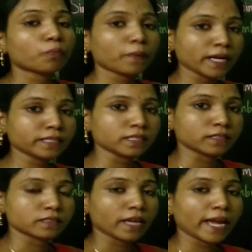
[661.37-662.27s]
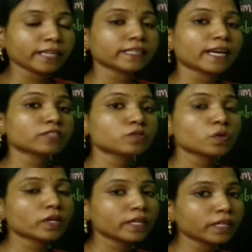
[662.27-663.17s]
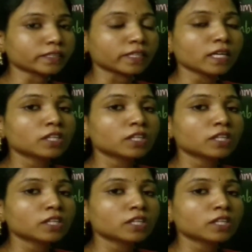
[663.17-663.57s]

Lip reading: practice and he has to learn.